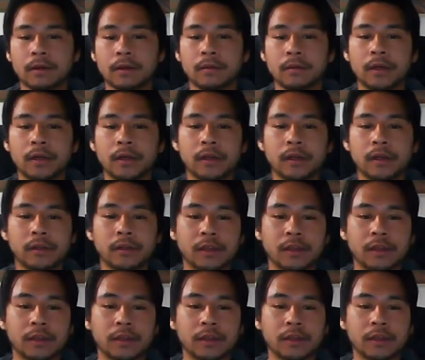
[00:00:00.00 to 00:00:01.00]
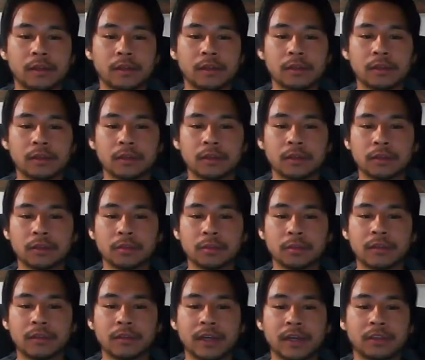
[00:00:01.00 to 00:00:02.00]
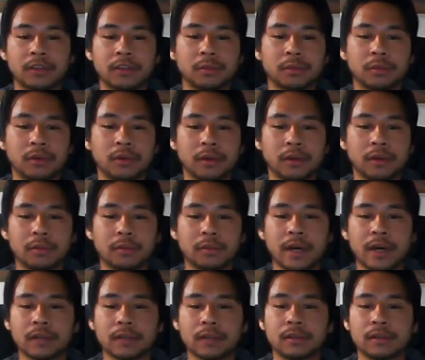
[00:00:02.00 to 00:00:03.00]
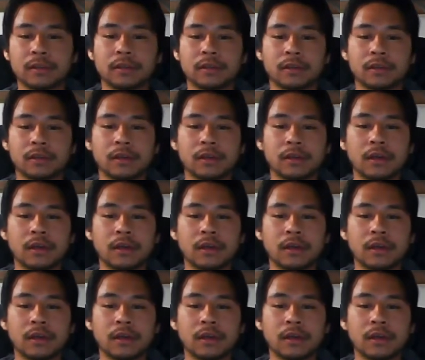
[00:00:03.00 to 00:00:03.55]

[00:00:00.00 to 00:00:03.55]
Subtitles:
Another thing you can do is provide support in practice.